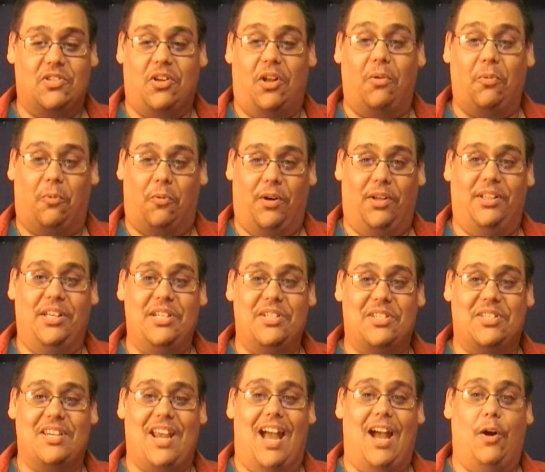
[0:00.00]
really
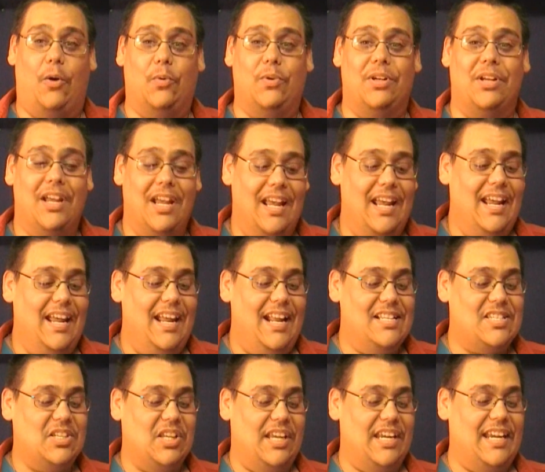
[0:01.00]
sound.
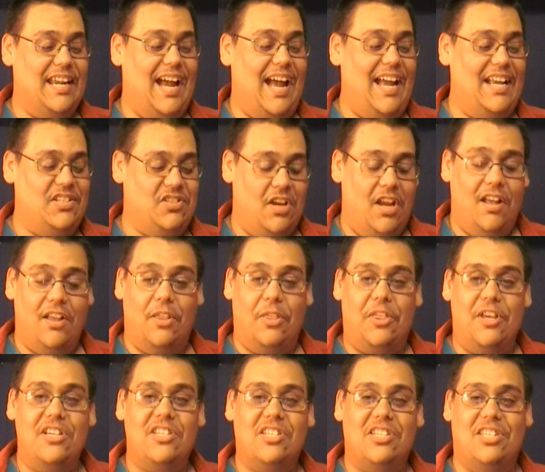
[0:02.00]
It's like, guys,
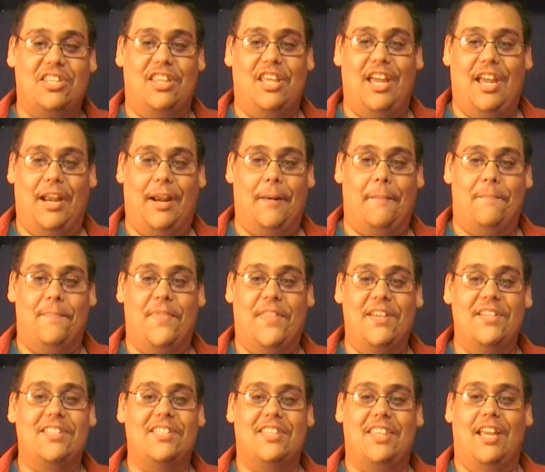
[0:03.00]
this
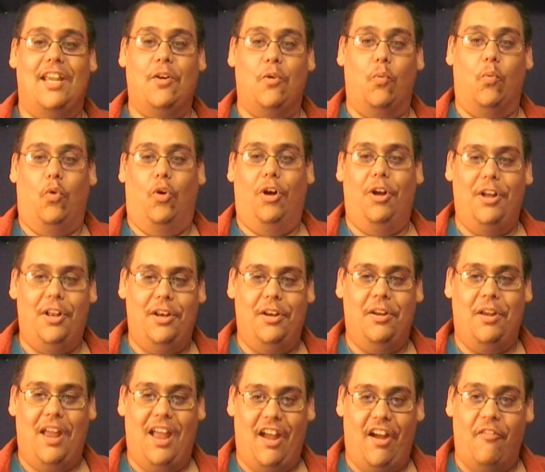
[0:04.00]
thing
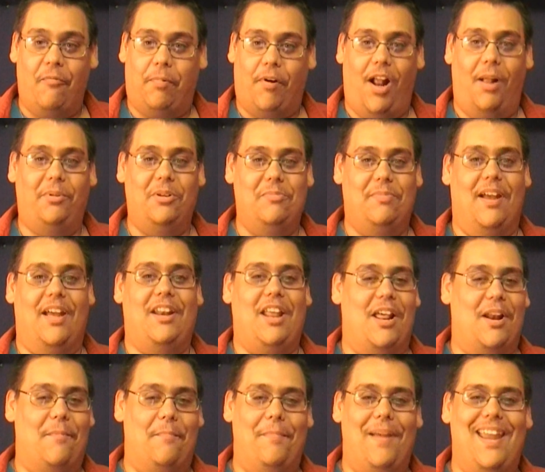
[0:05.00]
would have probably been
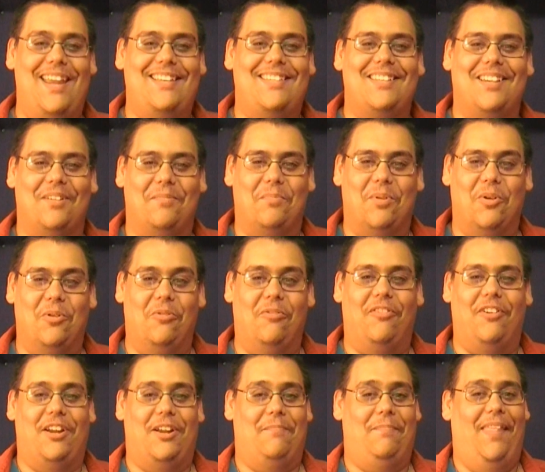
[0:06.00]
an amazing
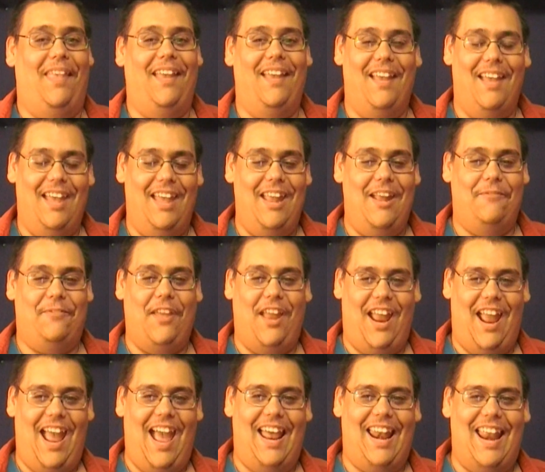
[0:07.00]
movie if they
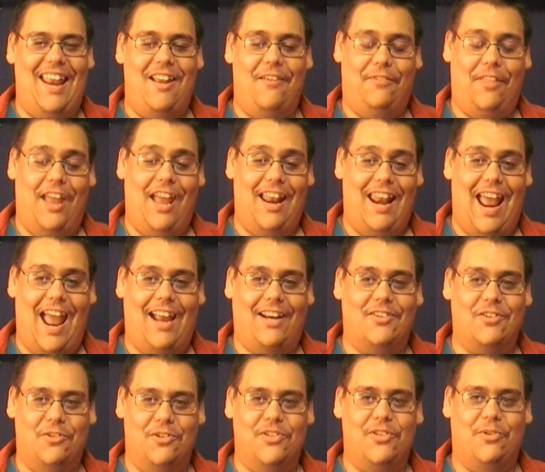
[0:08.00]
had
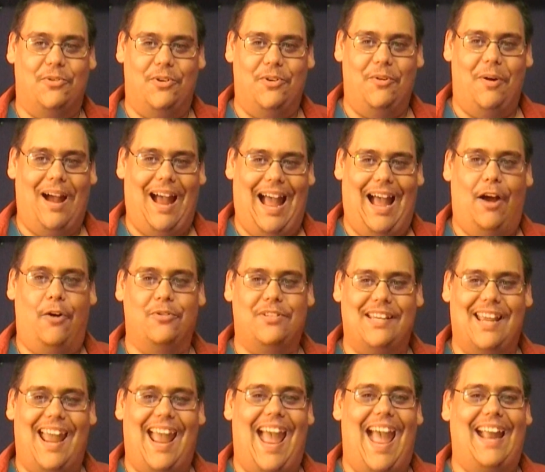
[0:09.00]
actors who knew how
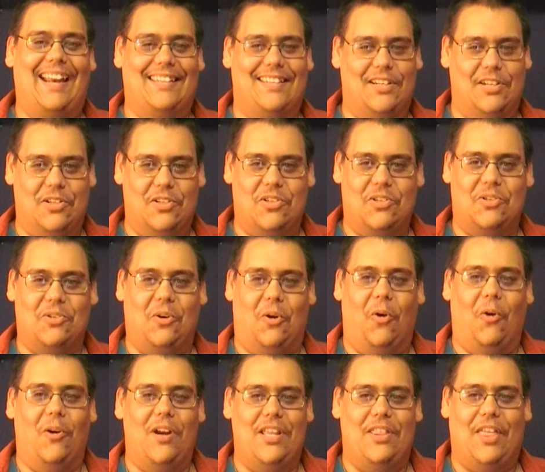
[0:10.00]
to act in a
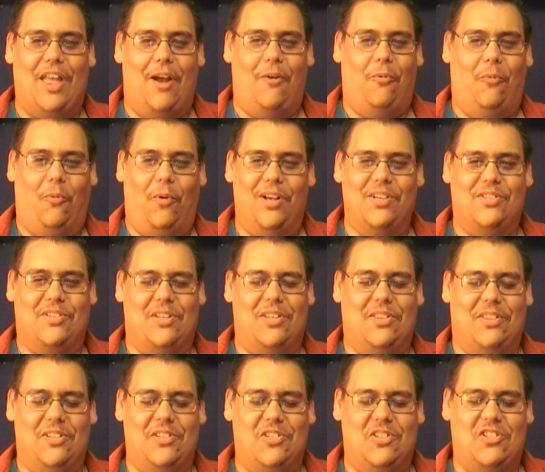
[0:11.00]
story that
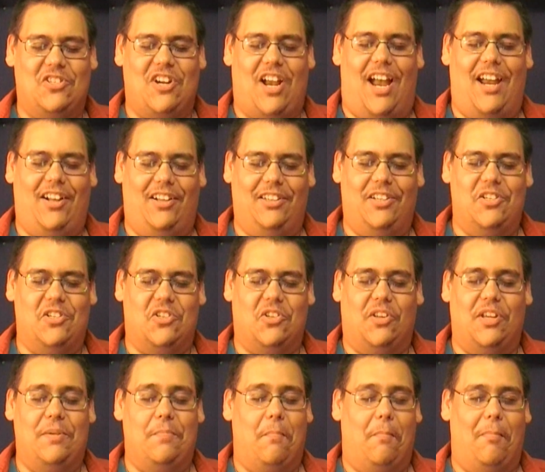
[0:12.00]
wasn't this
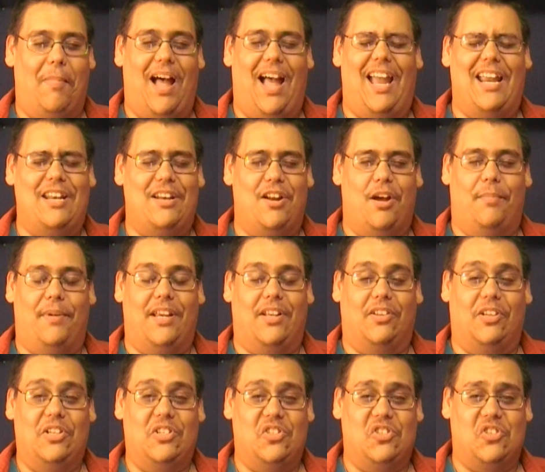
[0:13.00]
childishly,
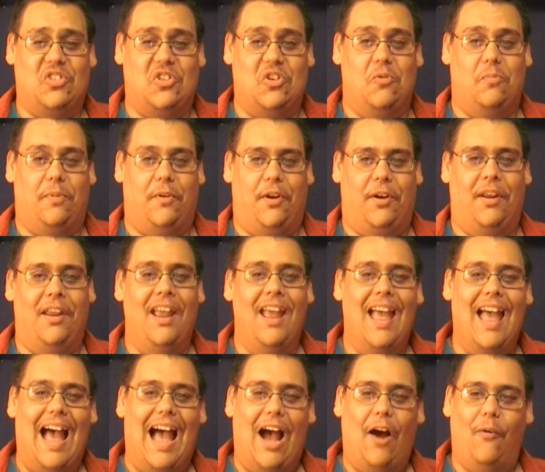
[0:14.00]
mind-numbingly stupid.
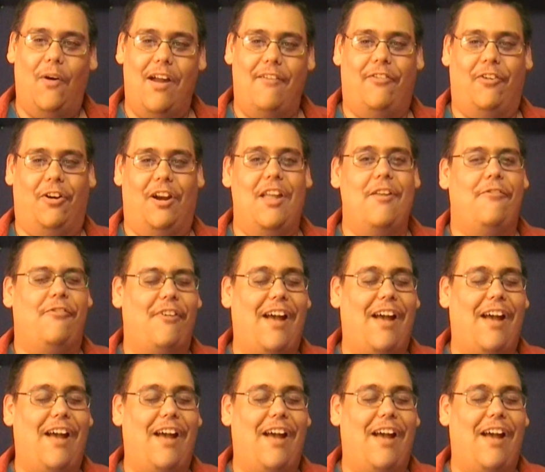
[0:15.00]
However, if